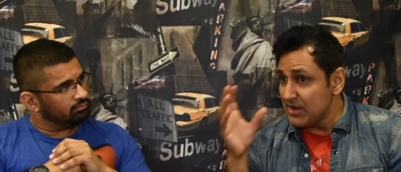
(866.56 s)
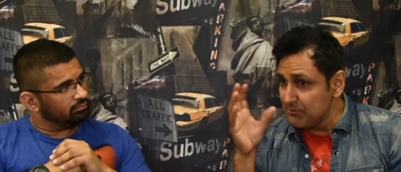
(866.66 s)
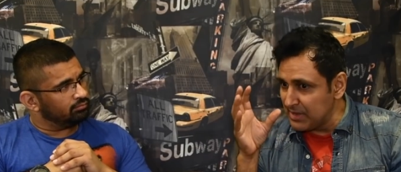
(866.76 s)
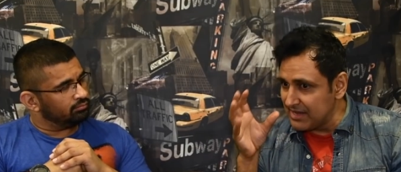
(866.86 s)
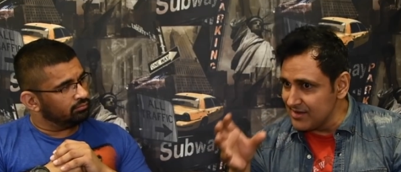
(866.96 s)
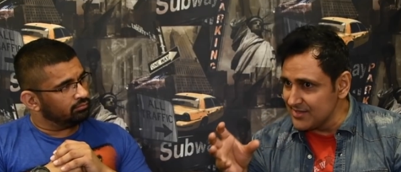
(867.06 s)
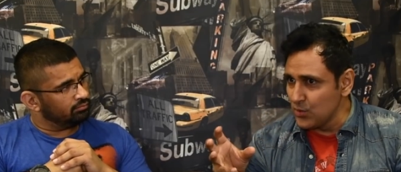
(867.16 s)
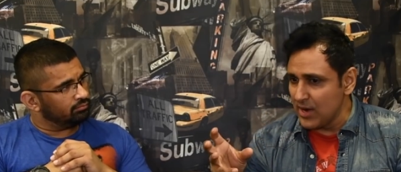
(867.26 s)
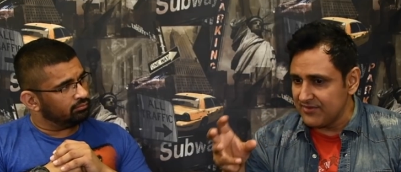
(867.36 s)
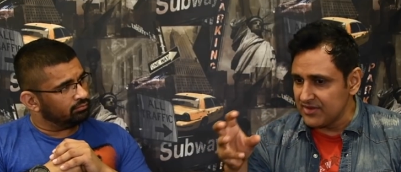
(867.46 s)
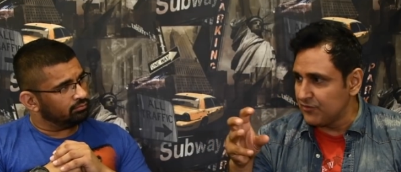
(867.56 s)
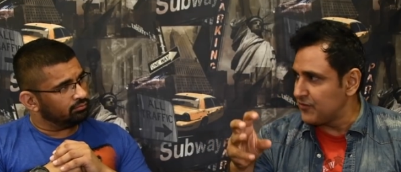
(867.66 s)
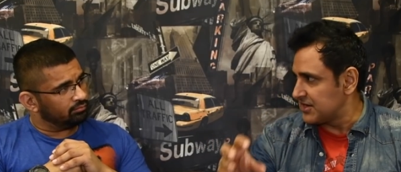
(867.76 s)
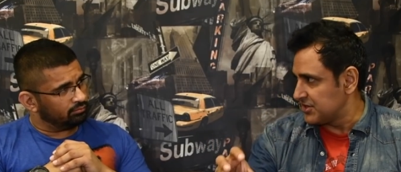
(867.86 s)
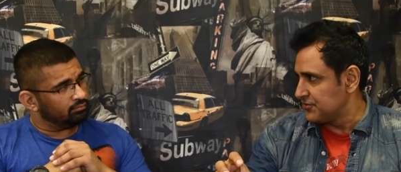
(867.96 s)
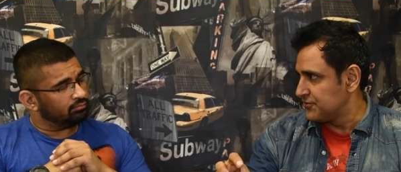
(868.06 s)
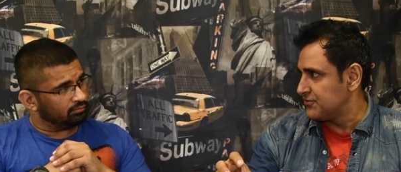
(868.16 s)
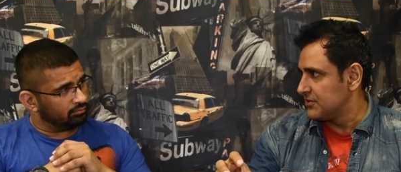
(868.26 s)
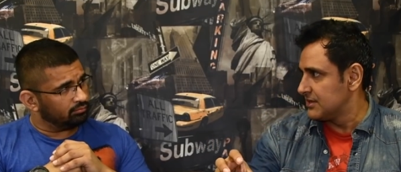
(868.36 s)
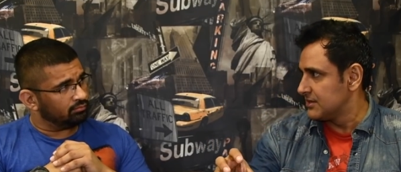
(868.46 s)
Speaker 1: because you have an effective
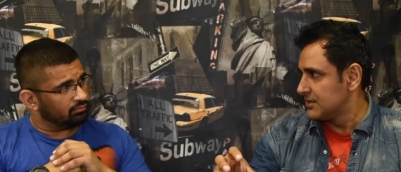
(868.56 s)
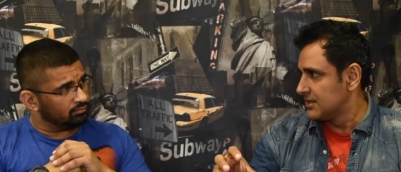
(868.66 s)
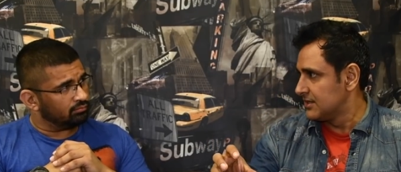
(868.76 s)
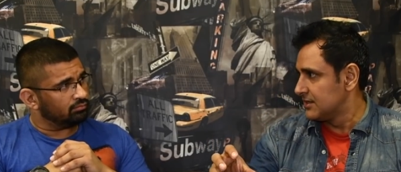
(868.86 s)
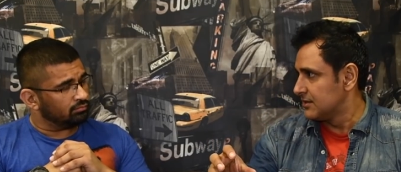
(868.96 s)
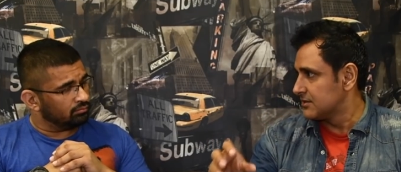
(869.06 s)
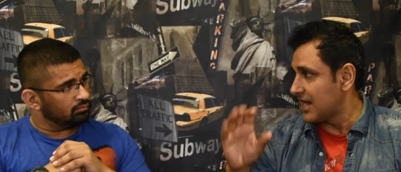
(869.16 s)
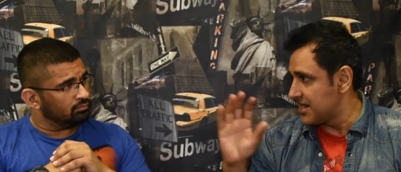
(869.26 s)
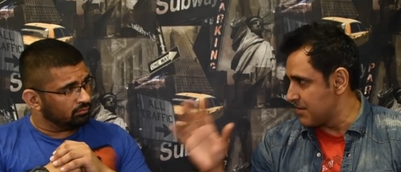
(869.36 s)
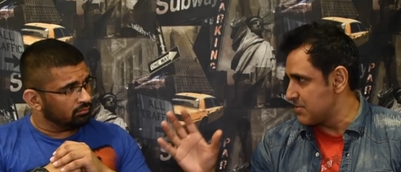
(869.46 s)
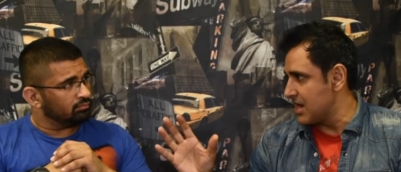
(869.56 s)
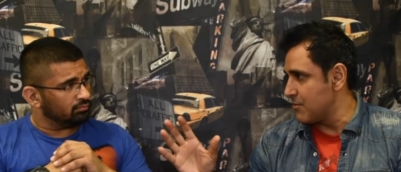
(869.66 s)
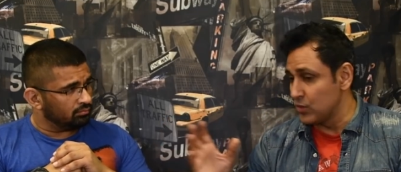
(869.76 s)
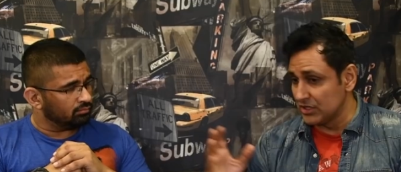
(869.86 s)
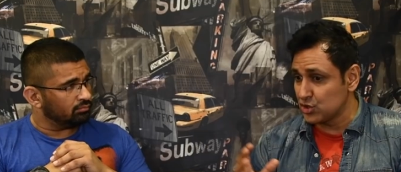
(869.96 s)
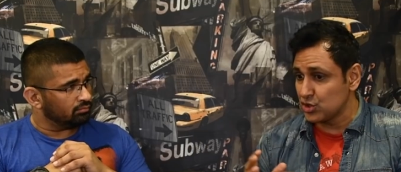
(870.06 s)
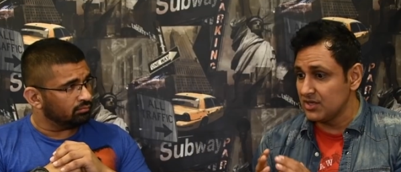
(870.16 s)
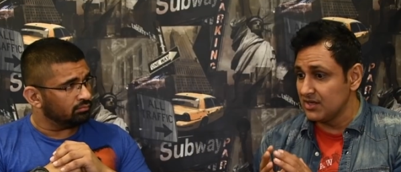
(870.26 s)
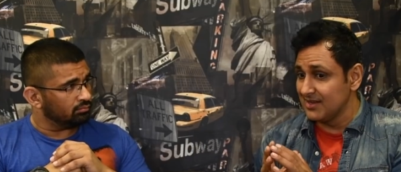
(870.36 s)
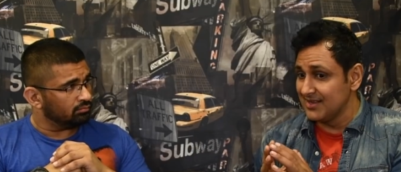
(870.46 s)
uh, stand-up game, which
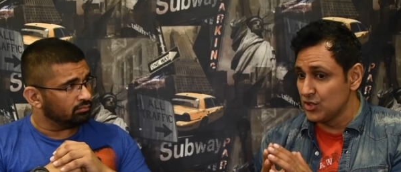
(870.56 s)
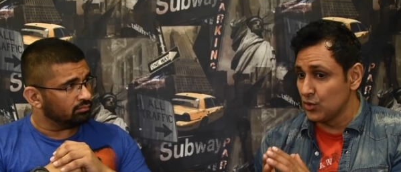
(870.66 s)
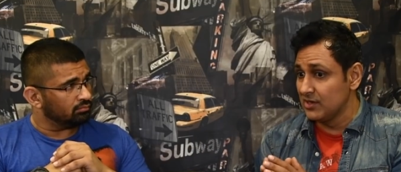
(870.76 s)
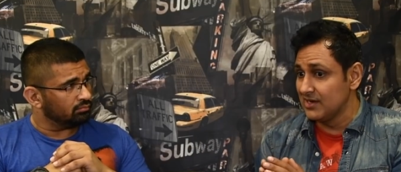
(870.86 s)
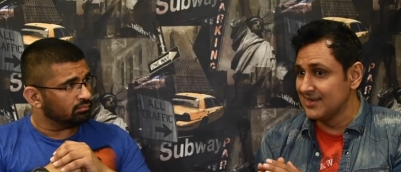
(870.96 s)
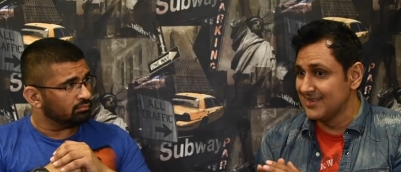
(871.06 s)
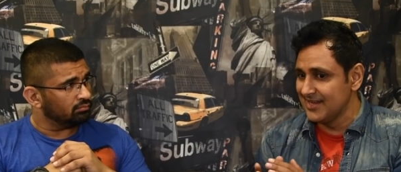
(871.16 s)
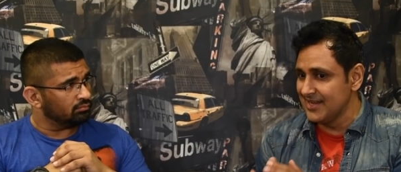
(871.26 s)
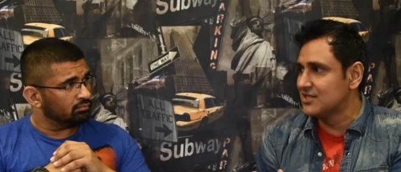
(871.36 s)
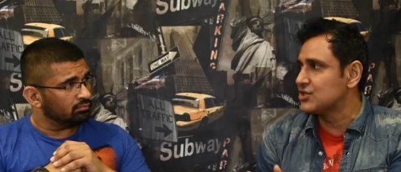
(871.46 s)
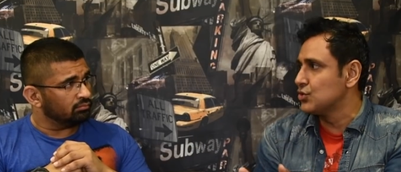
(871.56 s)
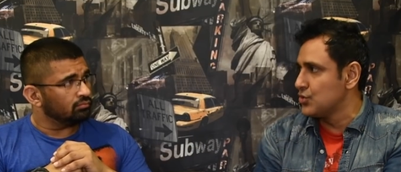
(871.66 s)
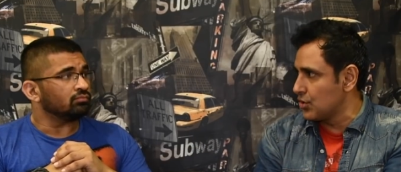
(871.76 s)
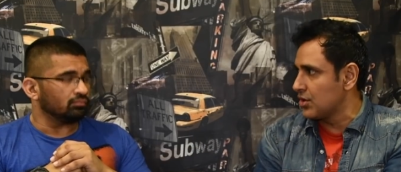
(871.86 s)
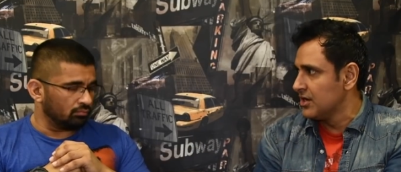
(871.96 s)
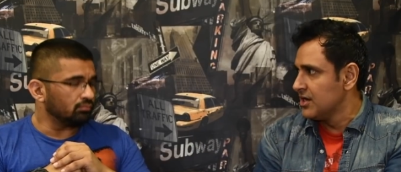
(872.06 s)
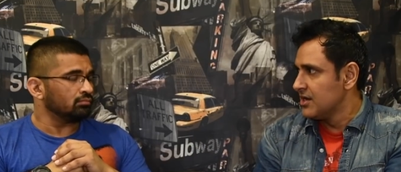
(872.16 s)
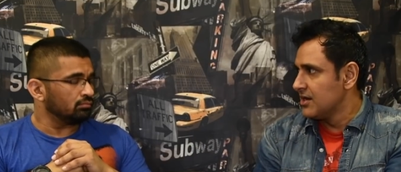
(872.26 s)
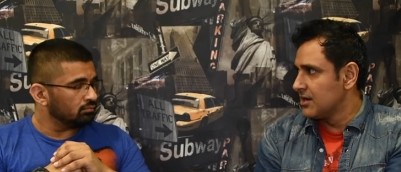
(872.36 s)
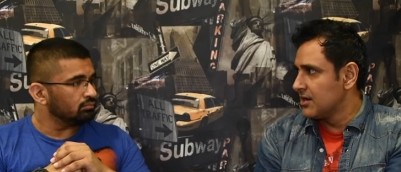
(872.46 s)
you know leads to your
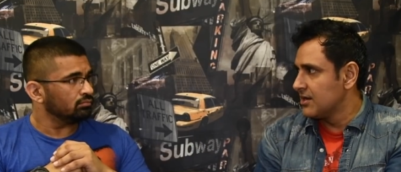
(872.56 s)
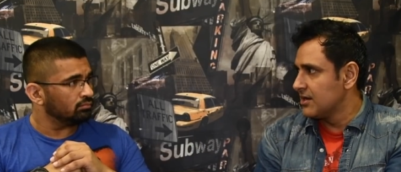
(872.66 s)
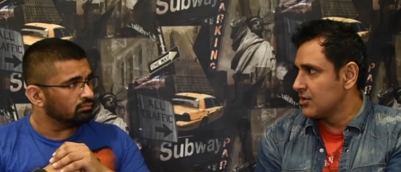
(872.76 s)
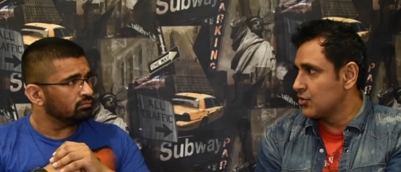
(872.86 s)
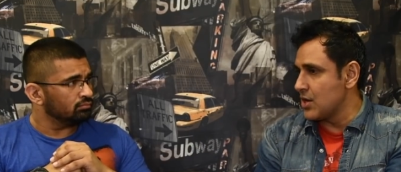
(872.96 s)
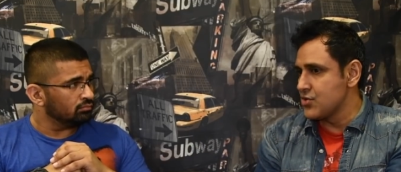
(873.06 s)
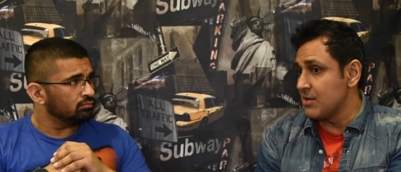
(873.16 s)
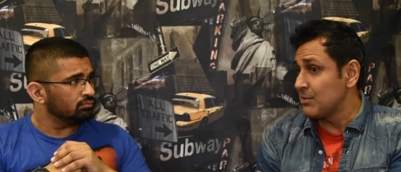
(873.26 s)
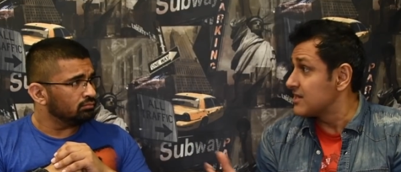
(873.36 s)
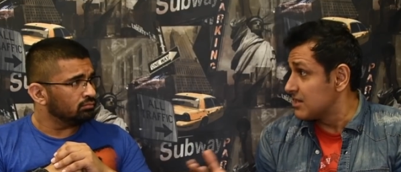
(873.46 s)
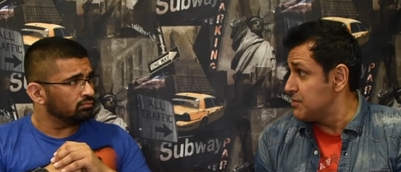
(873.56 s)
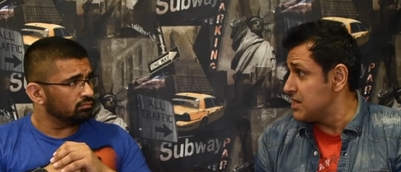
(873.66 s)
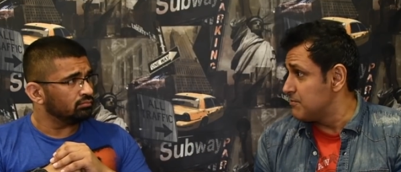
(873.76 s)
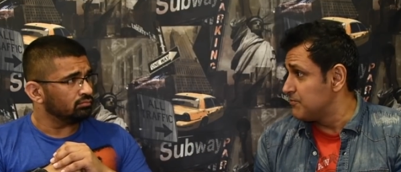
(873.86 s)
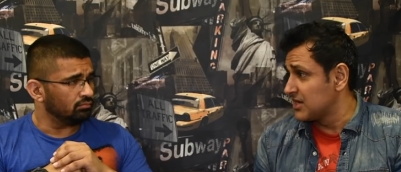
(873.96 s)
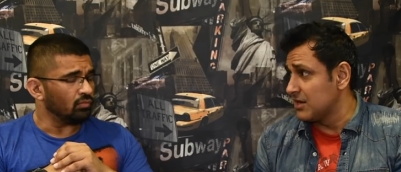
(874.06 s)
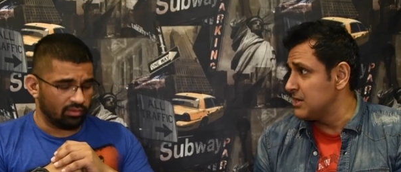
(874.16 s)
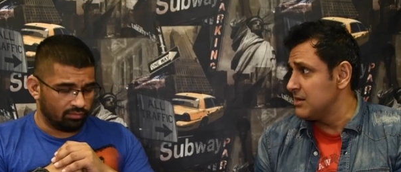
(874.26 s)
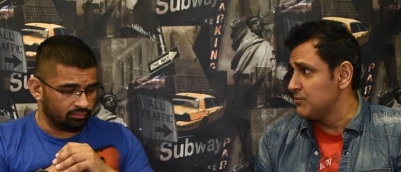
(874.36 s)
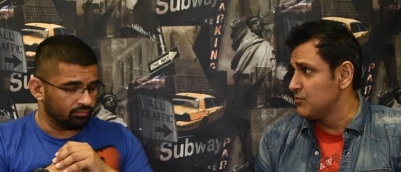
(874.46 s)
uh, ground game, like Khabib. Khabib